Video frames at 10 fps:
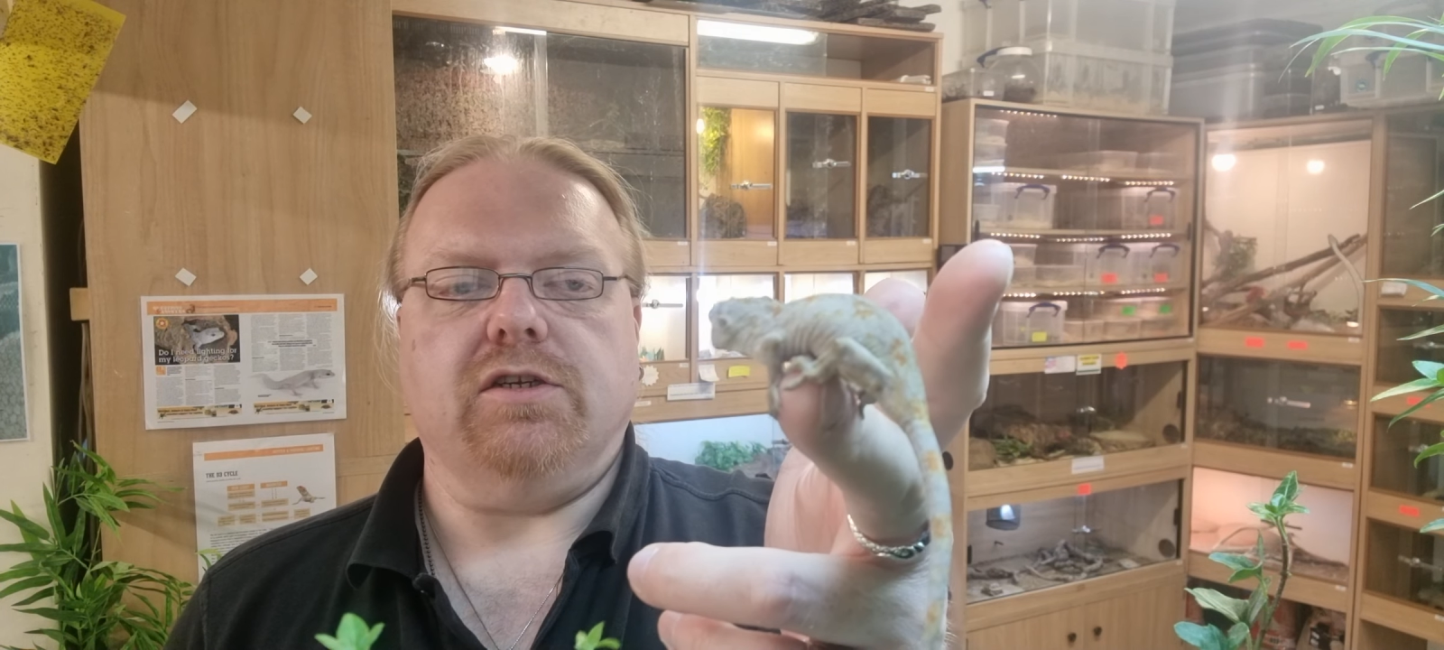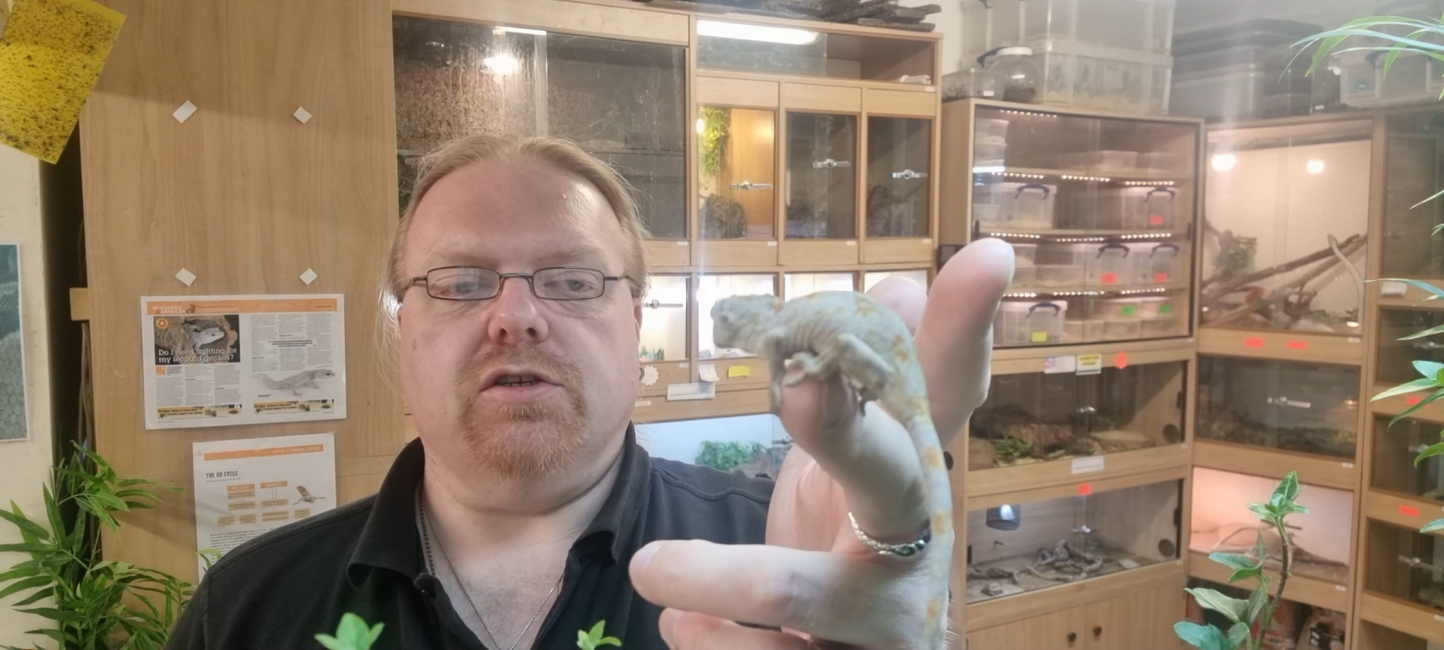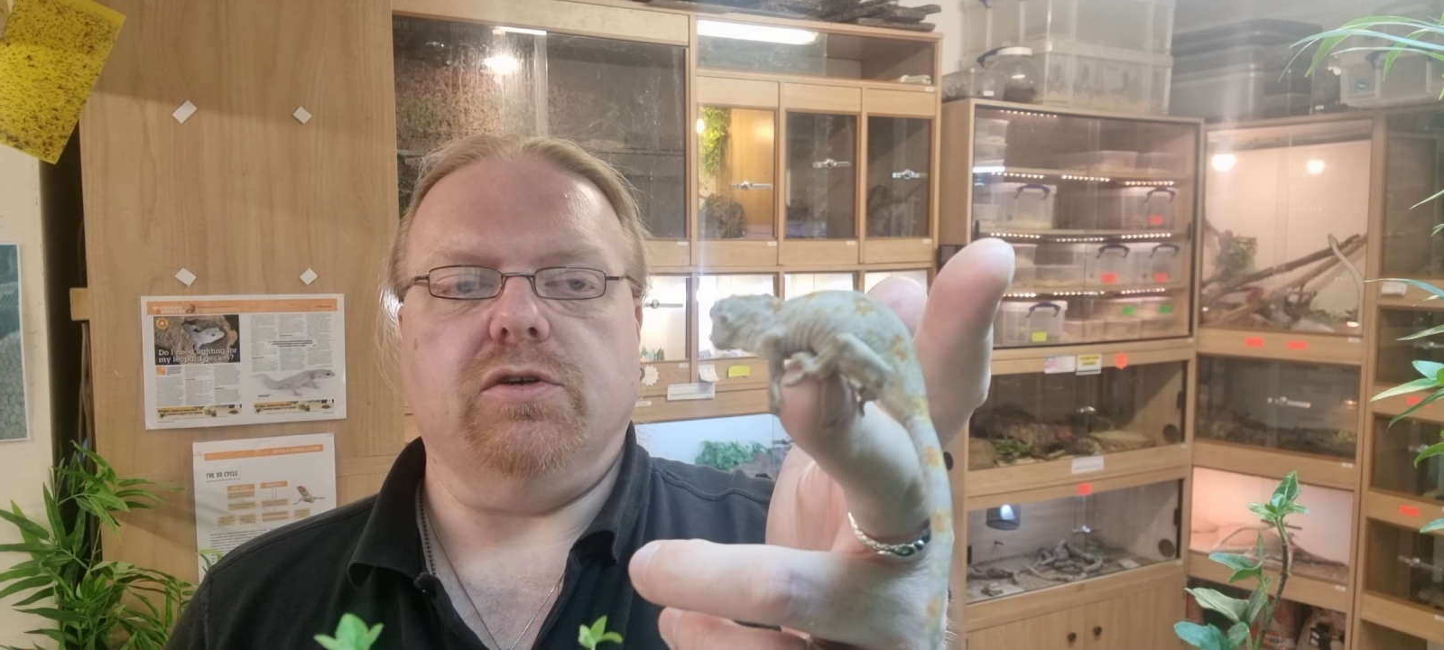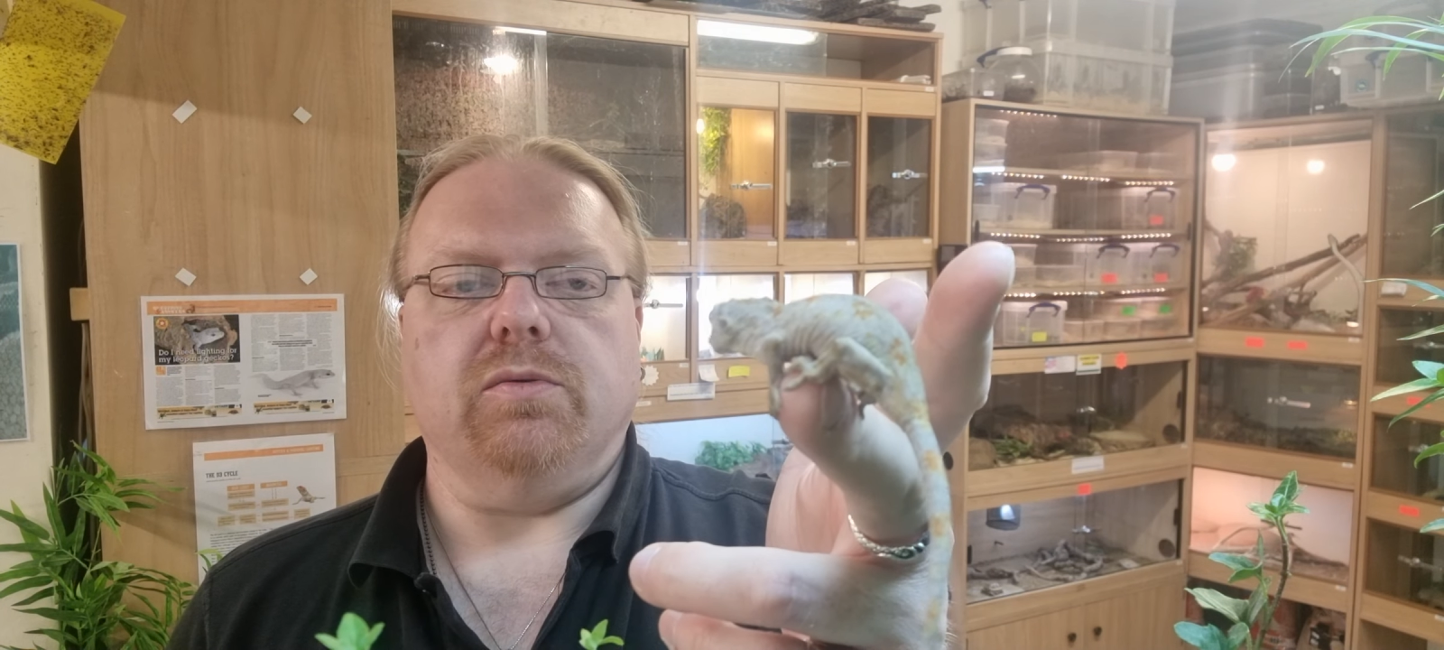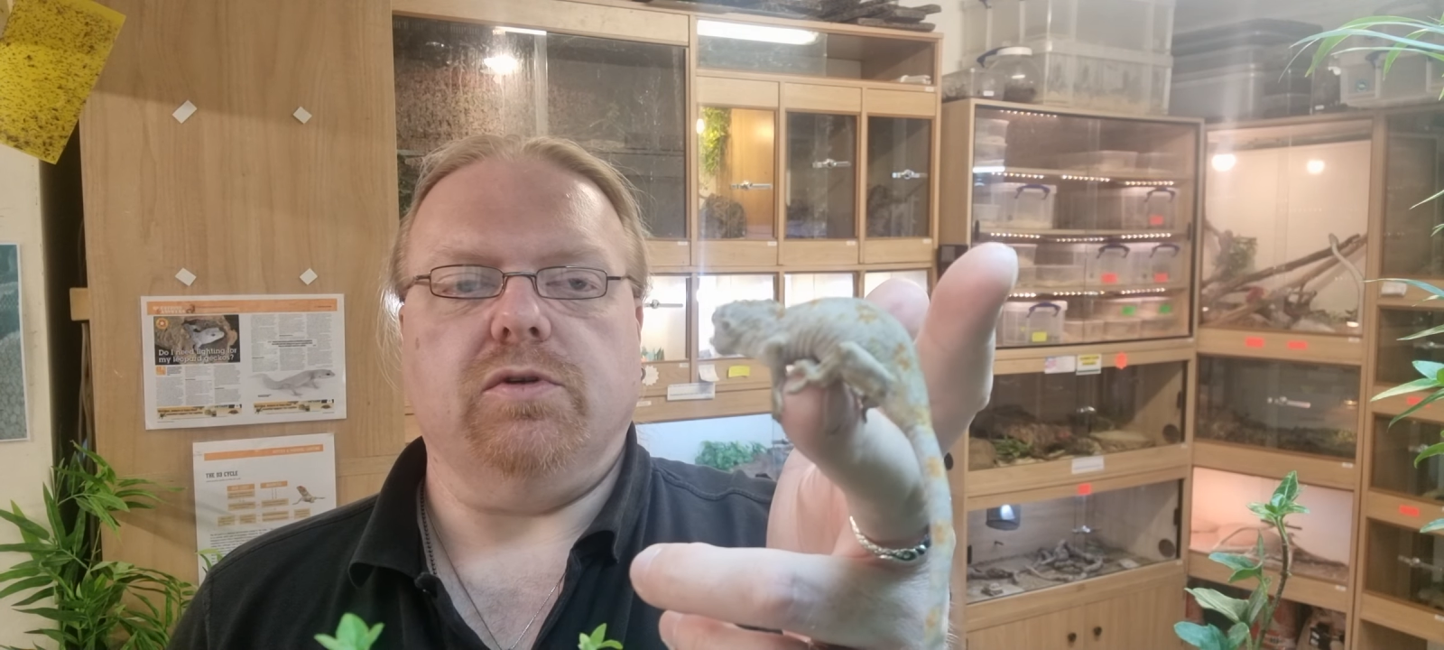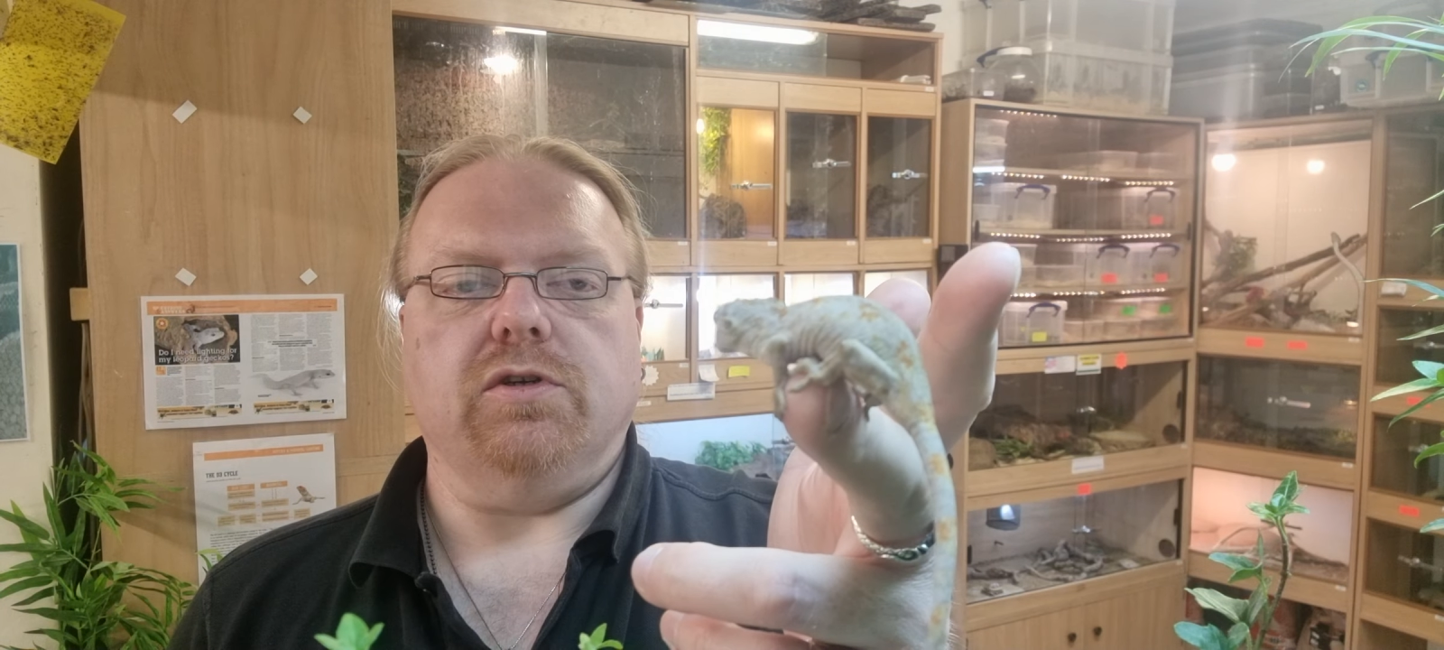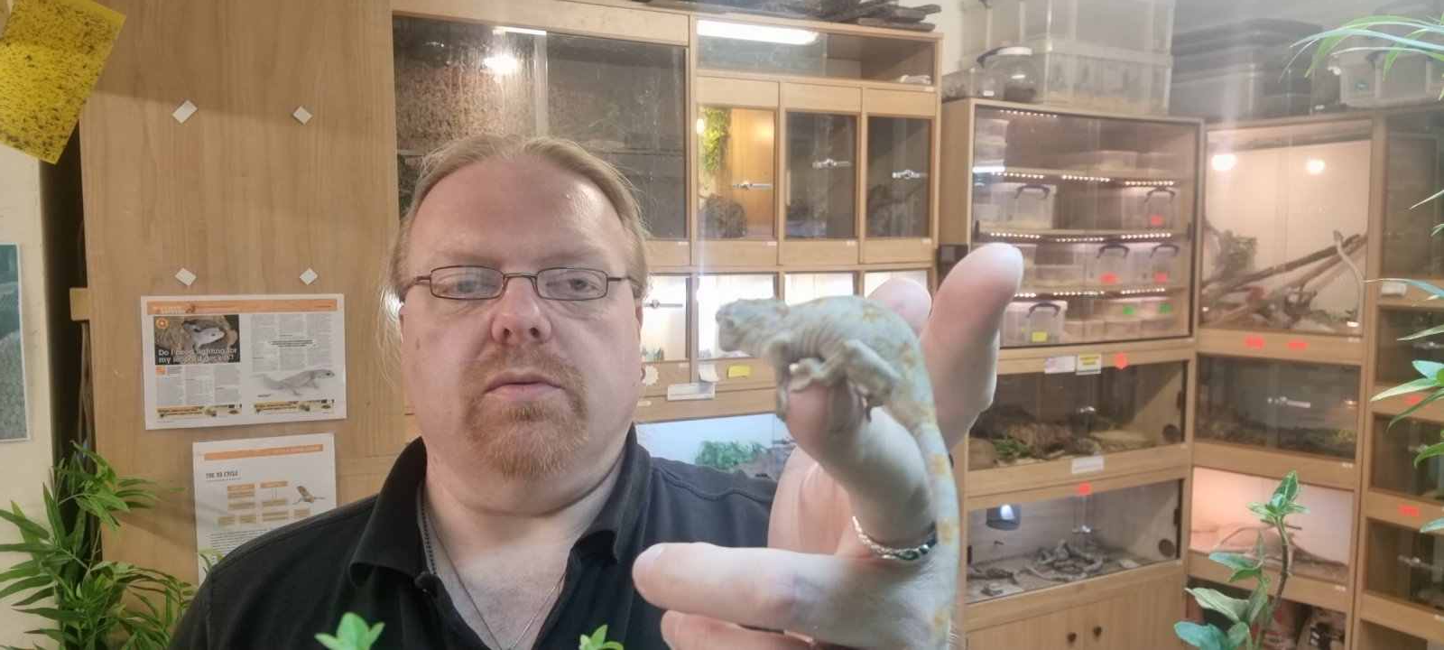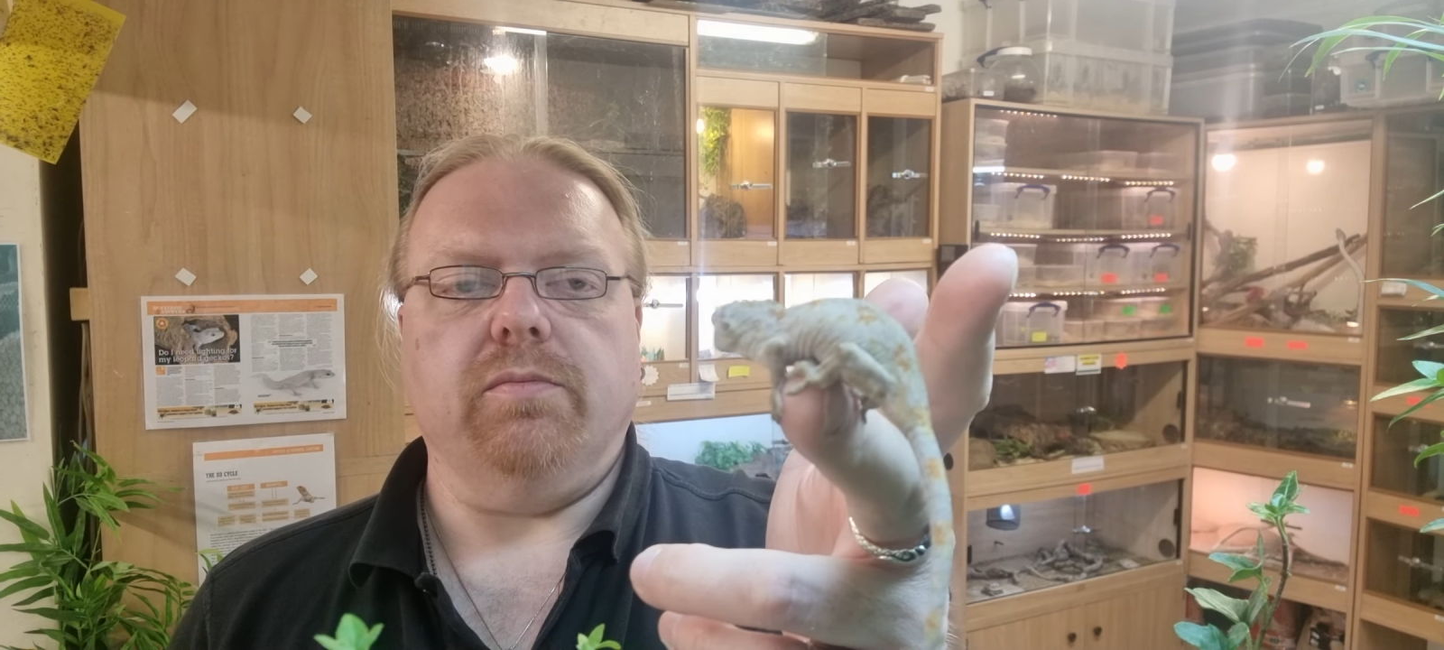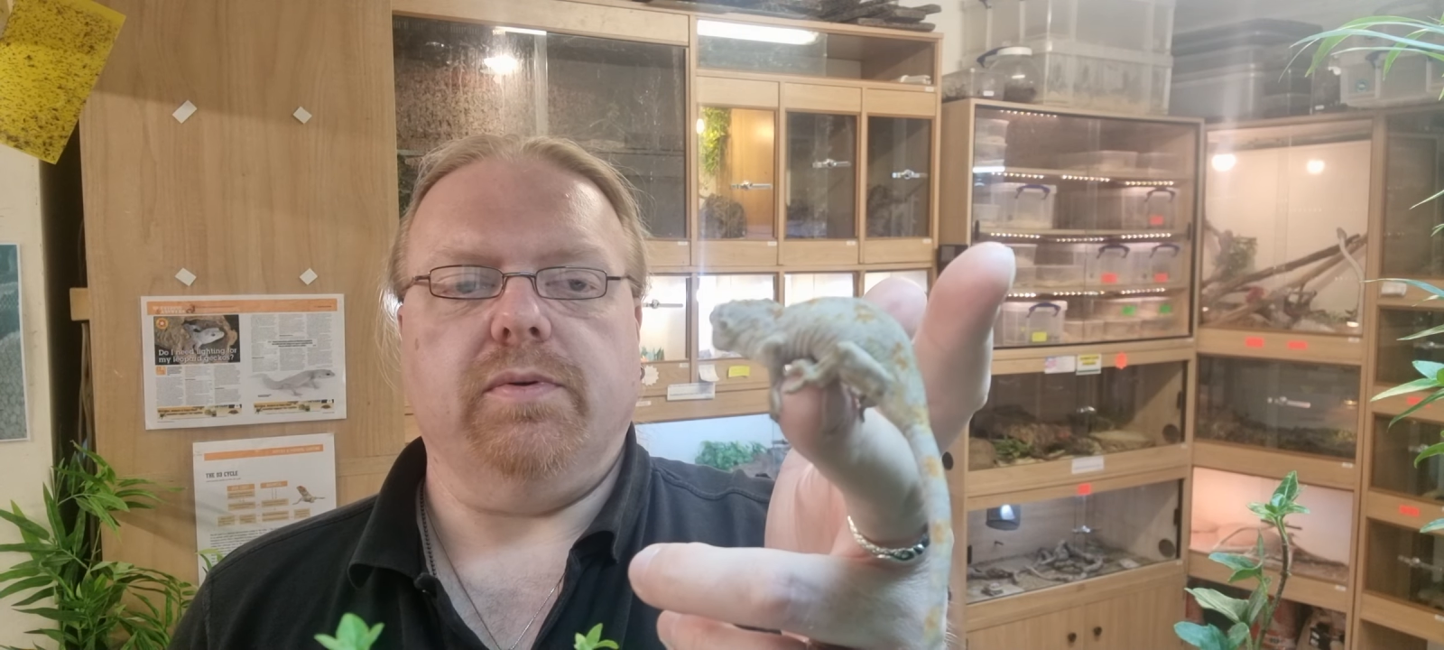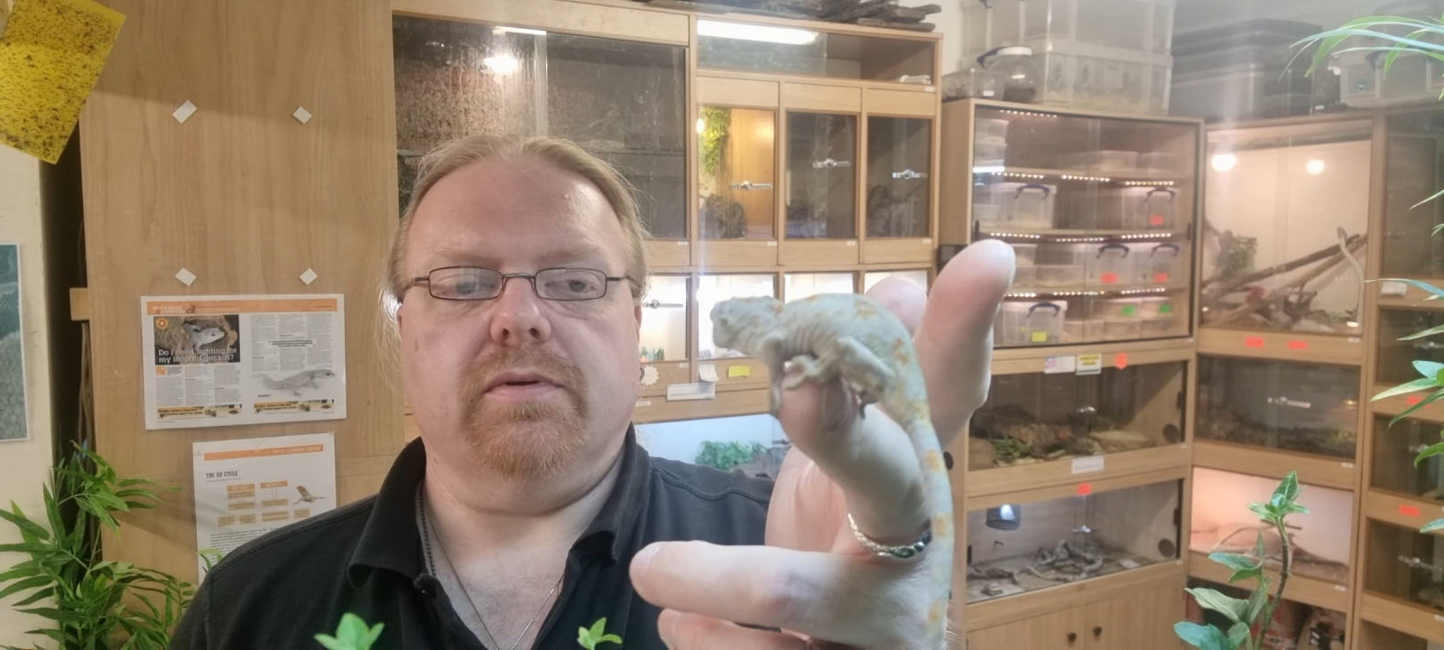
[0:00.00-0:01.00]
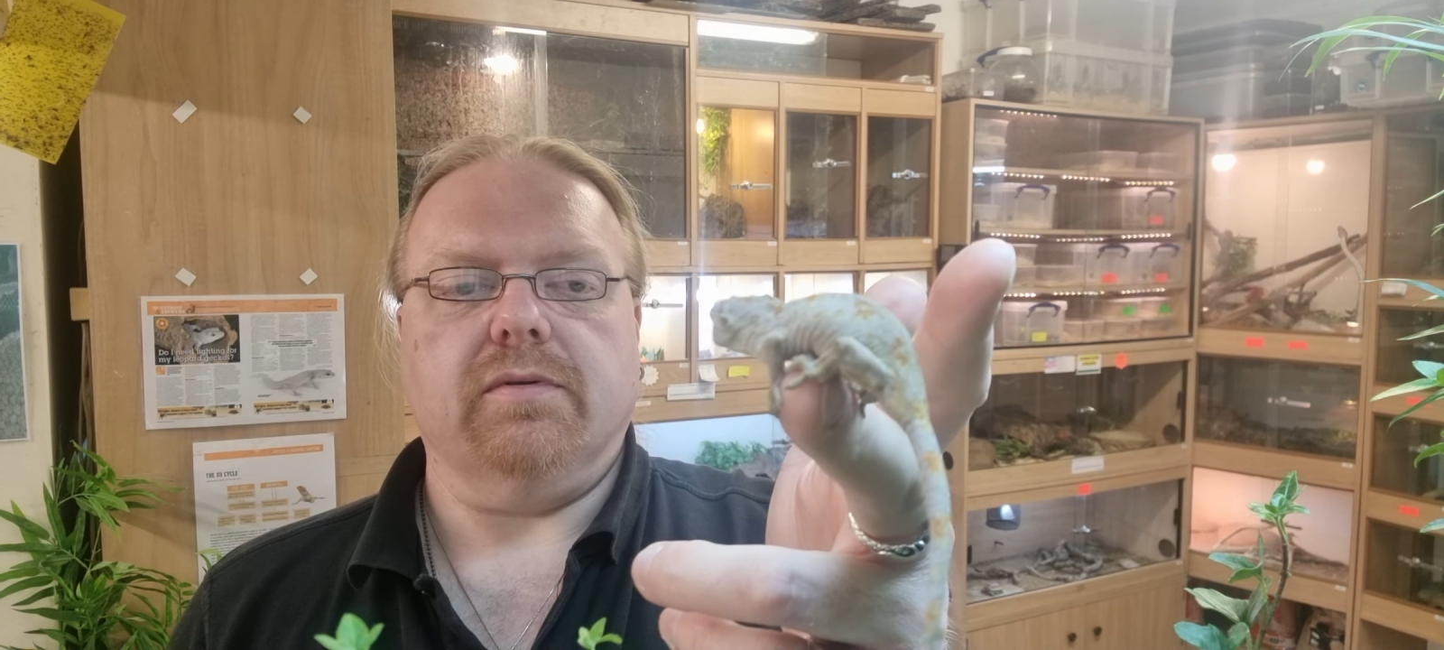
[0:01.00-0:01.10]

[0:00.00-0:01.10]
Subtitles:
to jump,